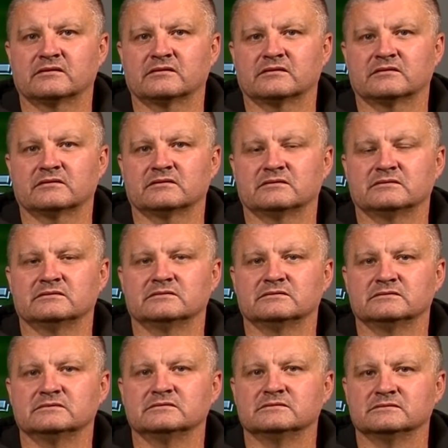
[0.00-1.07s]

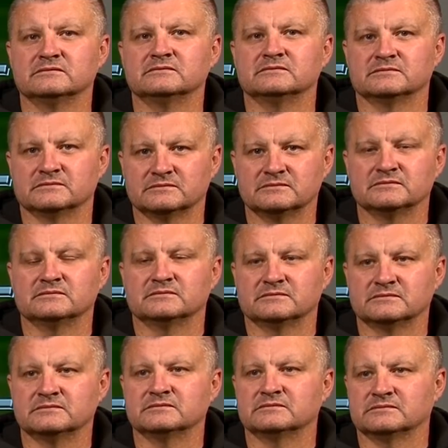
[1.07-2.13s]

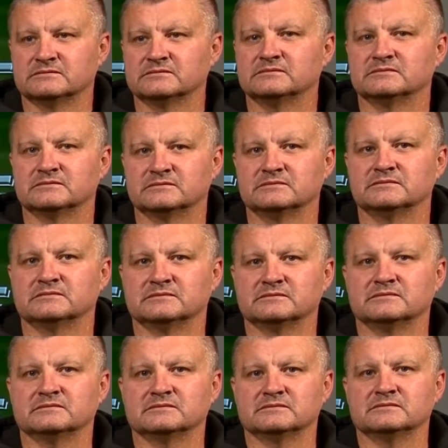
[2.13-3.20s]

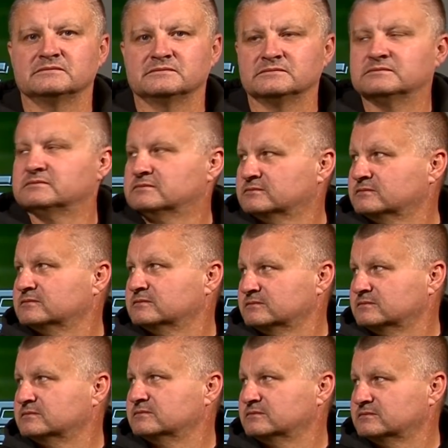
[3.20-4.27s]

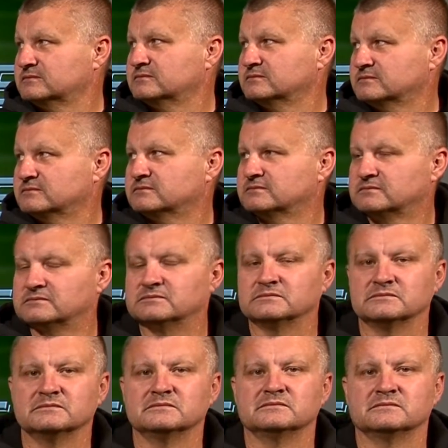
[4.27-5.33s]

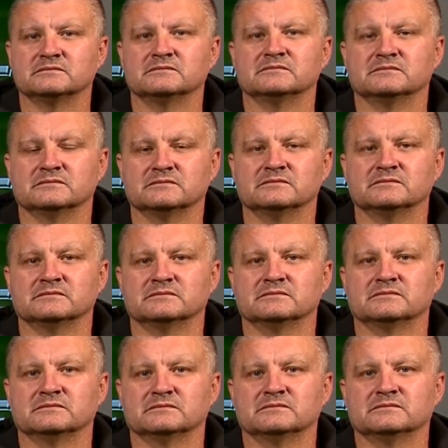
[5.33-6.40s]

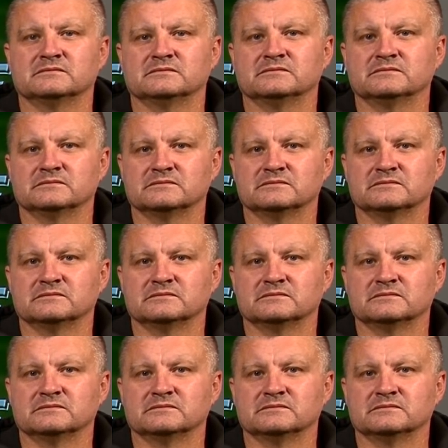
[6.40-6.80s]
The person shown says nothing.